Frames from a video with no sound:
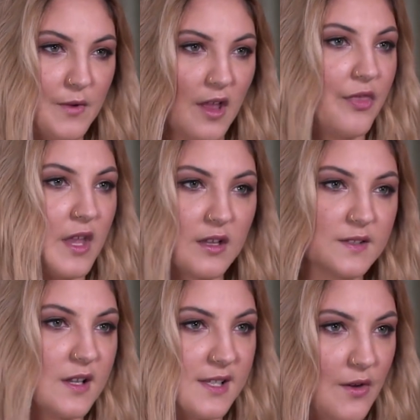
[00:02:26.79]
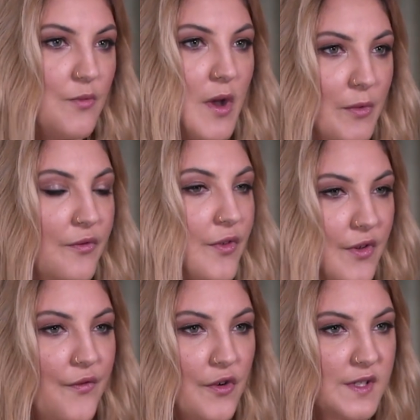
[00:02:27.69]
but I think it's because I remembered for
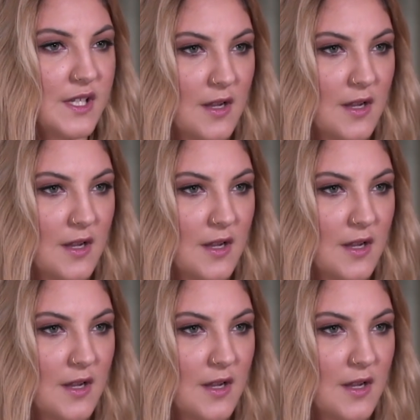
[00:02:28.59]
the first